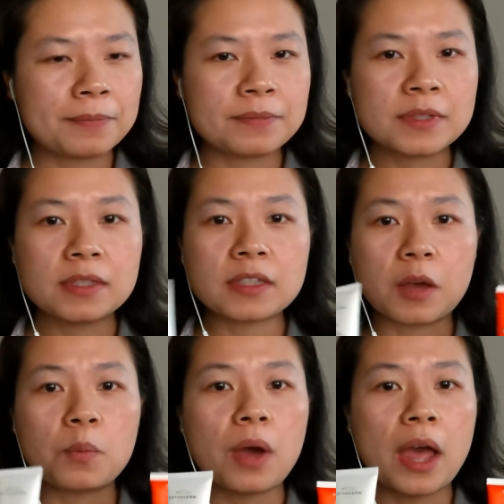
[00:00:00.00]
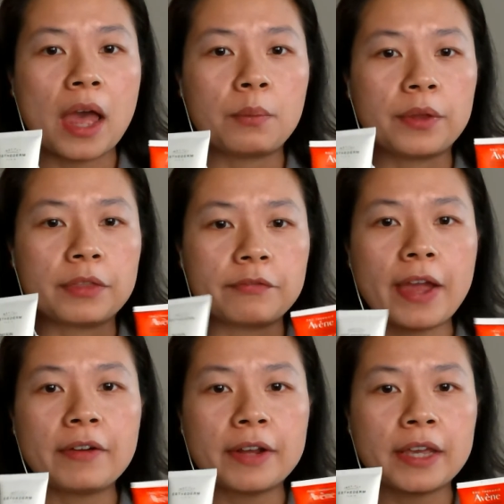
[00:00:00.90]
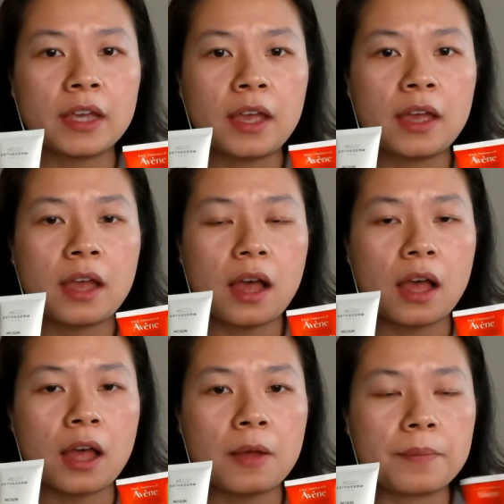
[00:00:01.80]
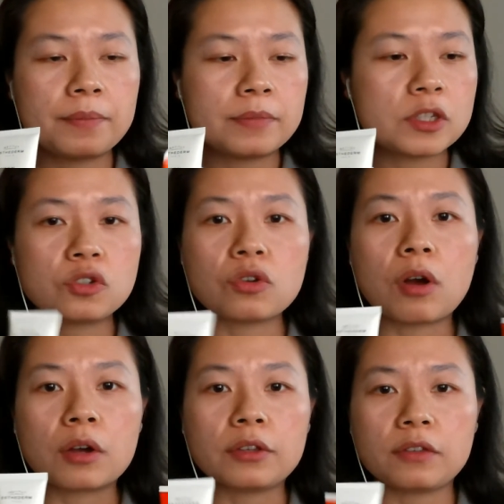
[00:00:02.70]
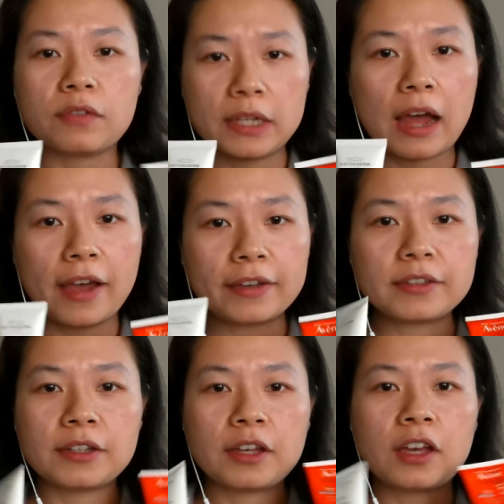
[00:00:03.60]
somewhere with very strong UV light,